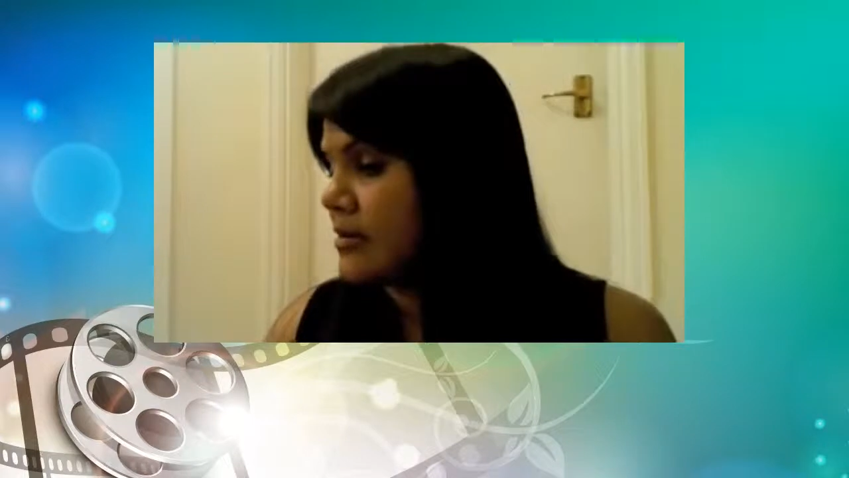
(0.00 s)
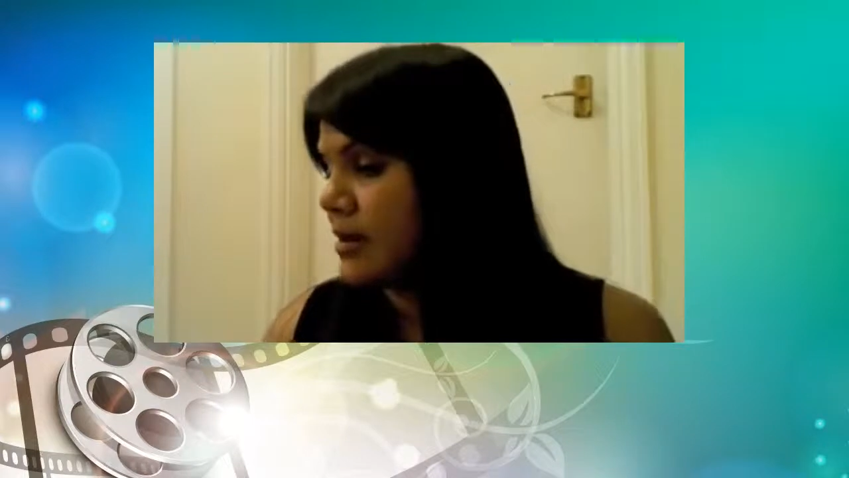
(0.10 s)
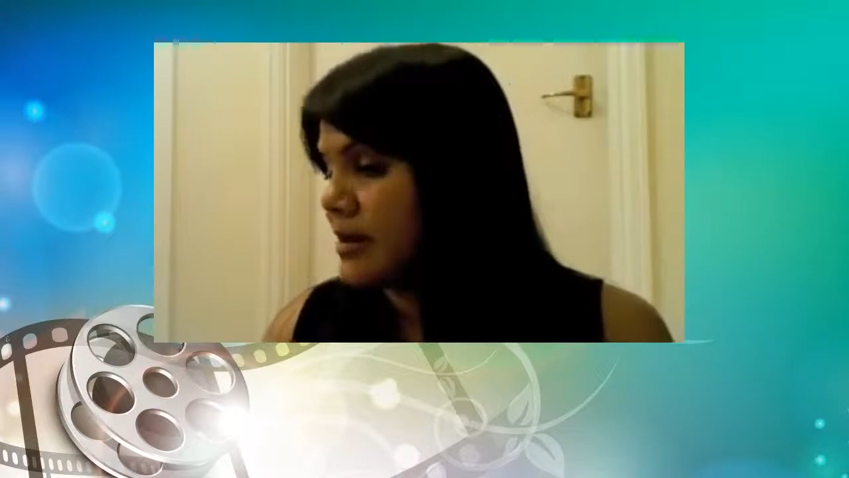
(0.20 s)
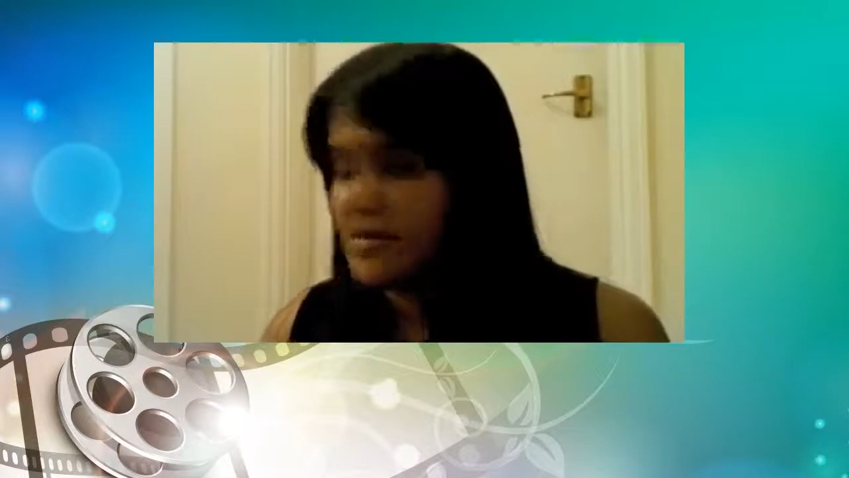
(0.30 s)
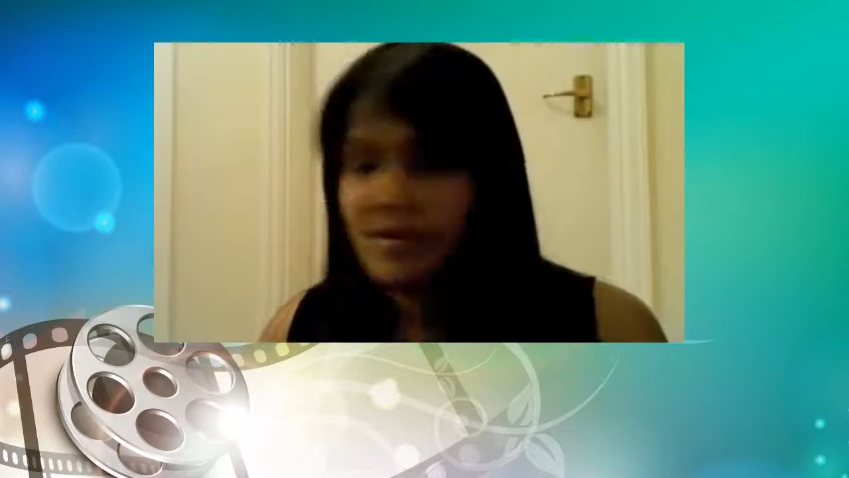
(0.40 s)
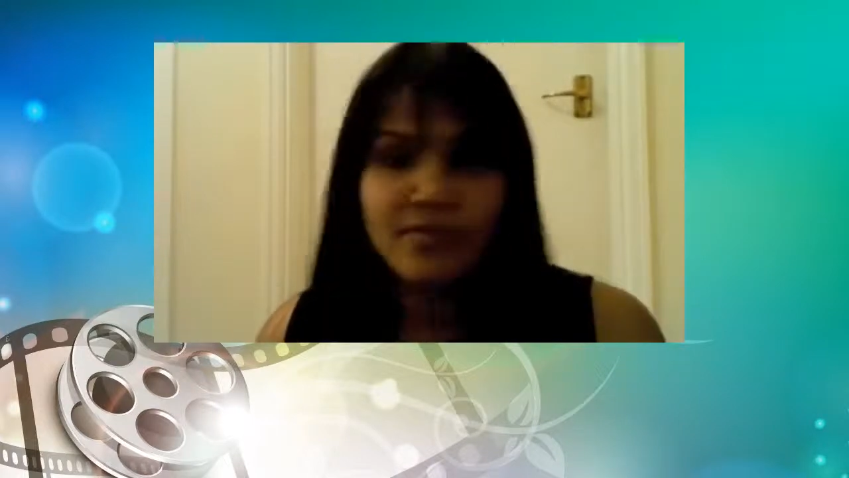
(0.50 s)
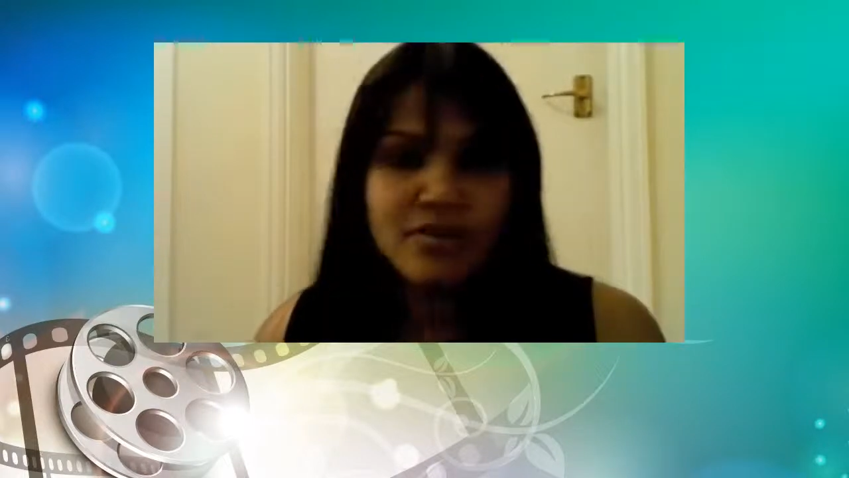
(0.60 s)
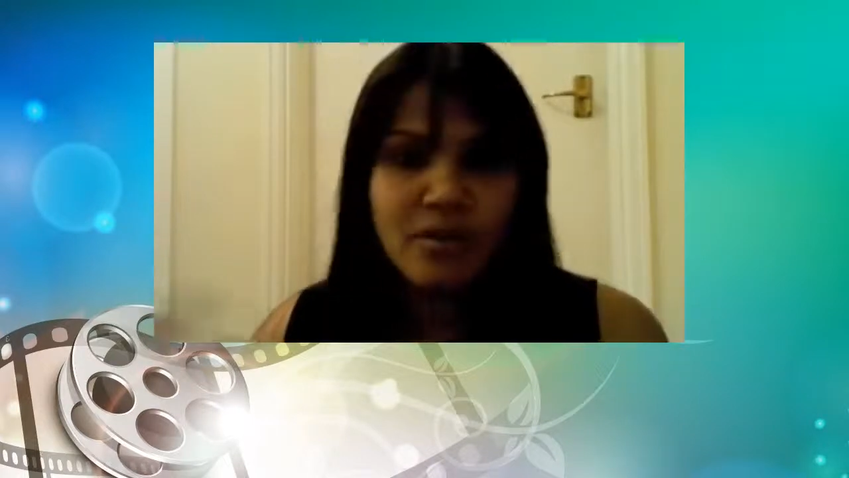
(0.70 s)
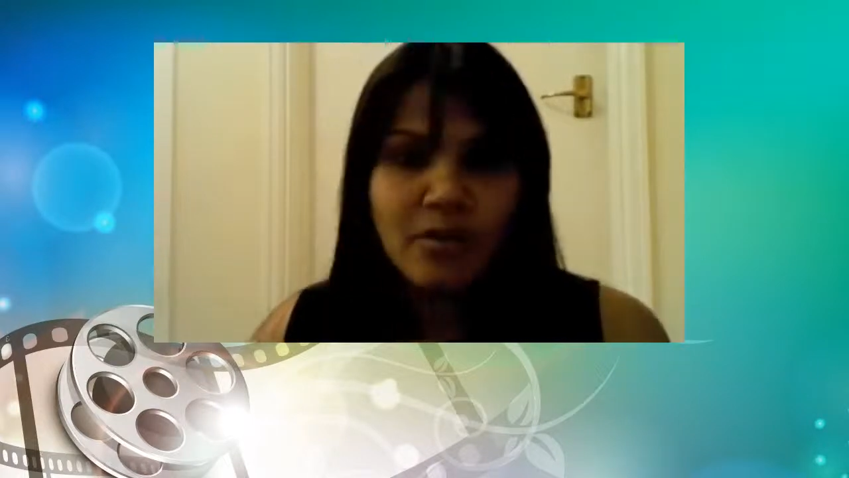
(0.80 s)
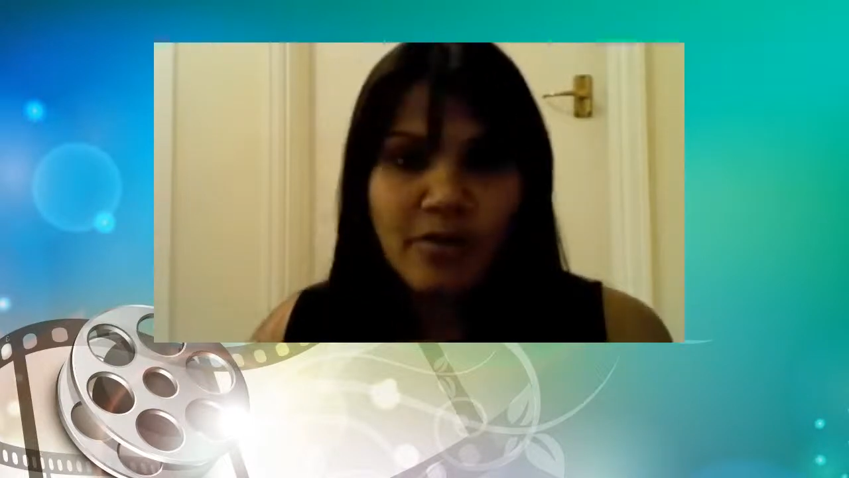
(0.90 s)
and so I've
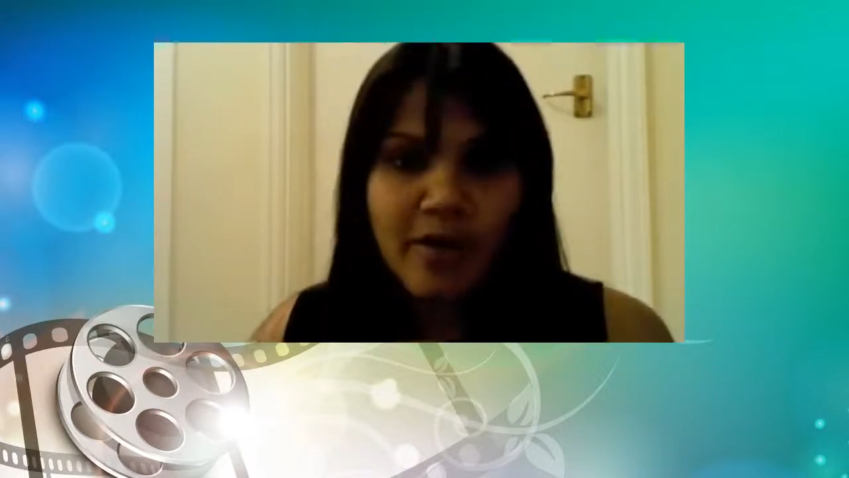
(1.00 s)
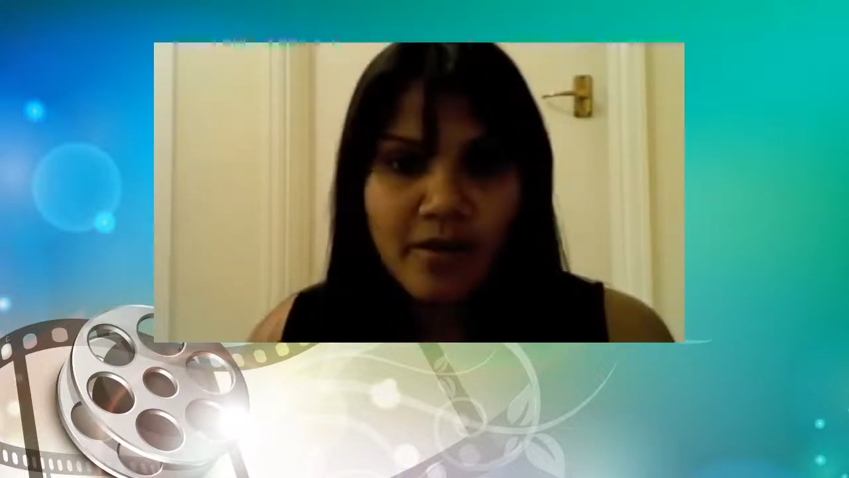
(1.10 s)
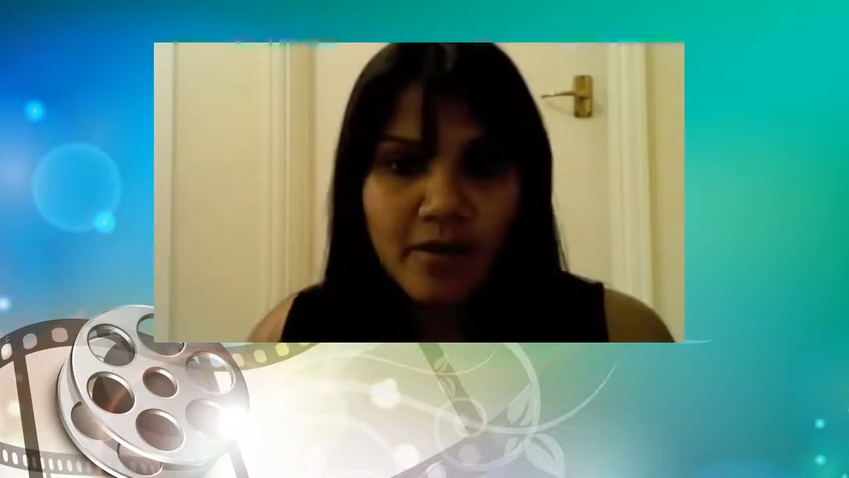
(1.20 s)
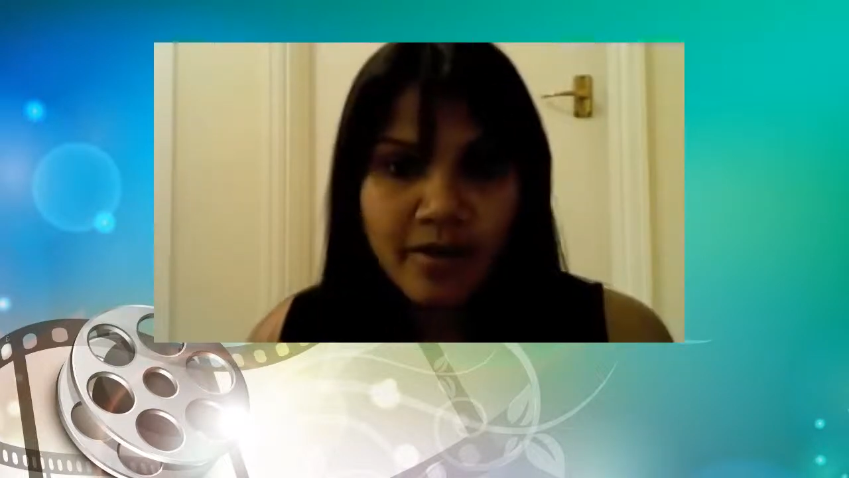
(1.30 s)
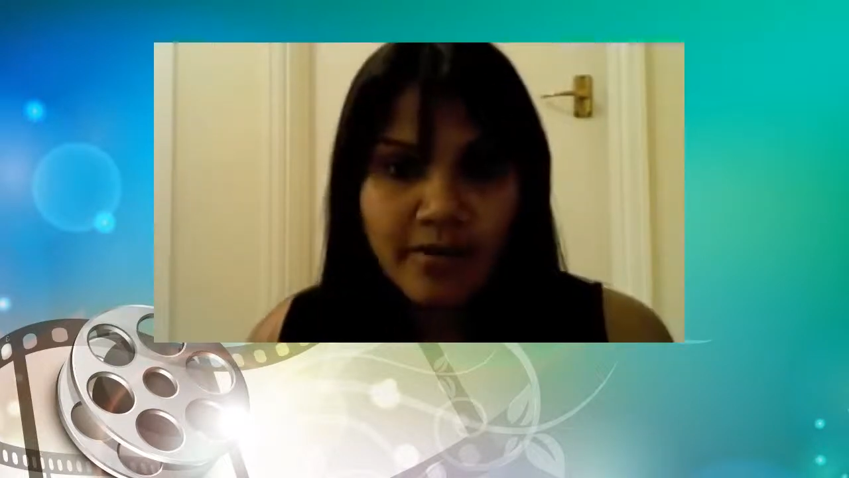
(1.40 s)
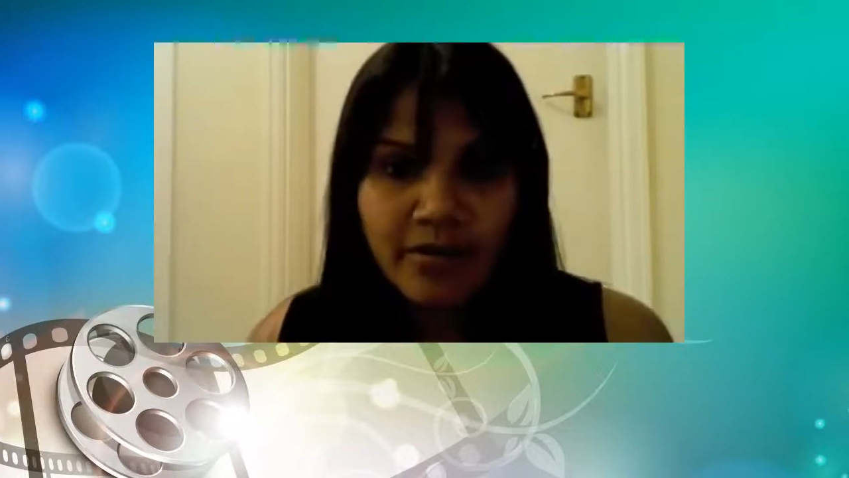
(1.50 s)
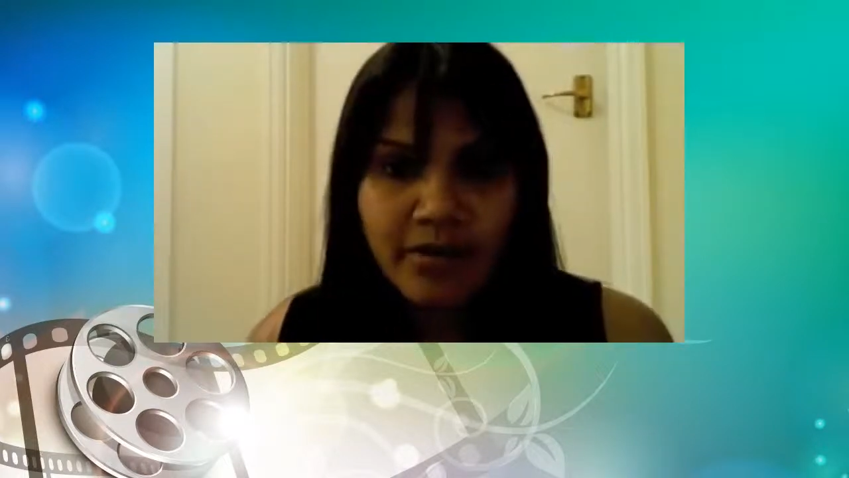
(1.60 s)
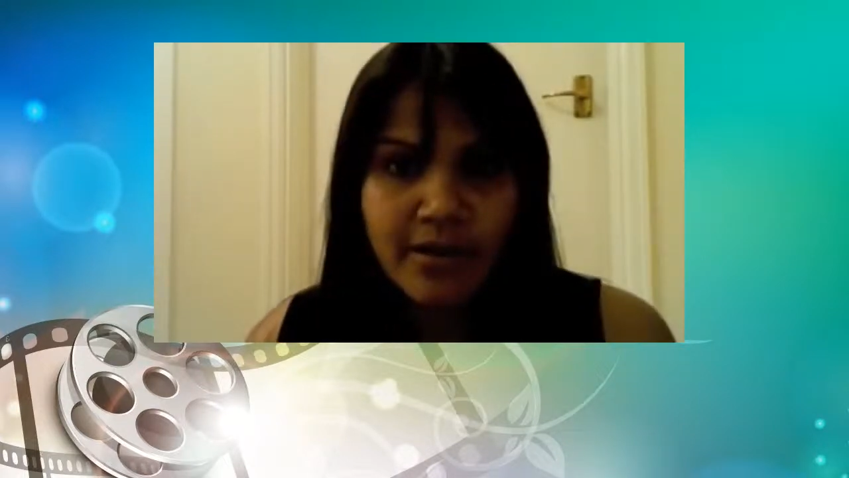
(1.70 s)
just gone around looking for it,